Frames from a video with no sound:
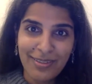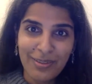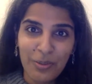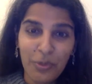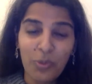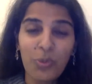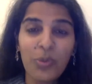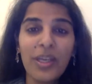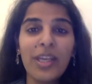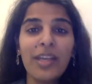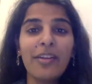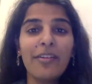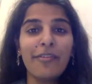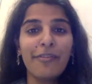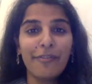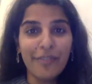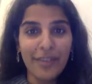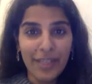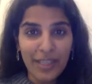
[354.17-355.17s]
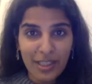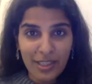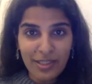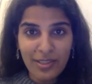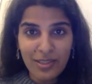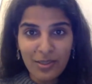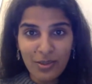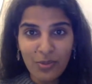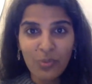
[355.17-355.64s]
We feel
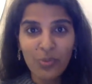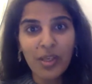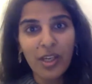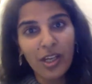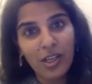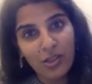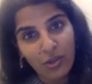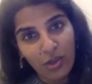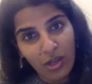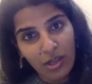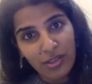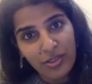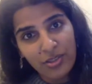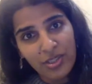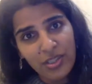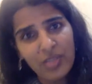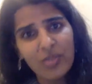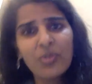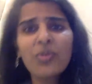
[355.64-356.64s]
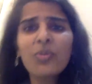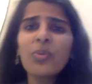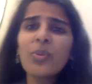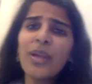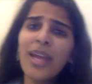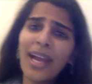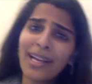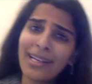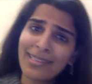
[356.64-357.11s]
it, we acknowledge it,
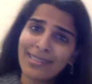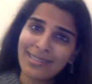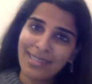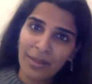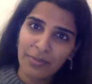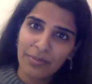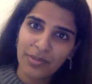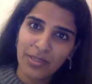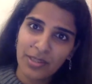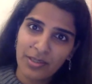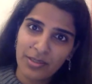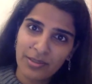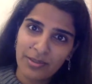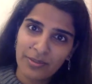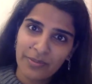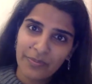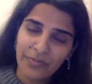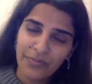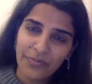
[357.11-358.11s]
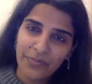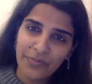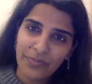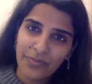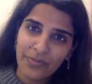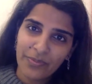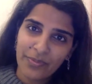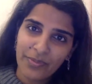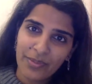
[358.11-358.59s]
we accept it,
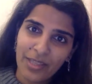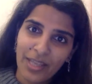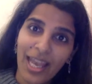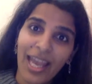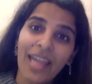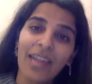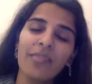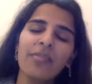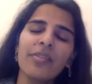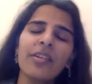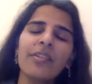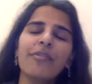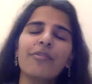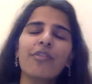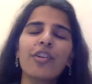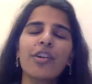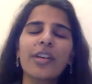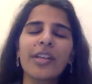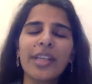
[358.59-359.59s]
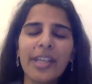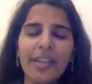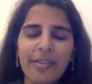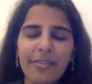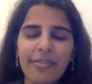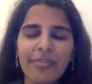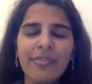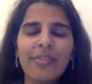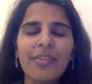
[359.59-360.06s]
and we
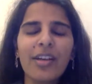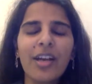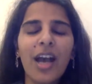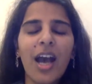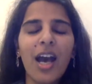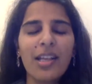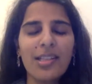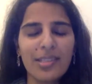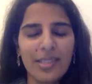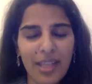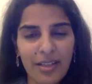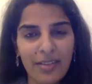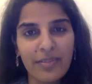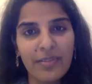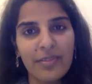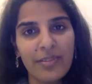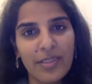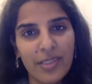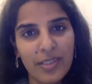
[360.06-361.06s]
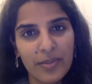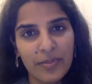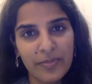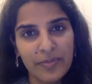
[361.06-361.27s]
forgive ourselves.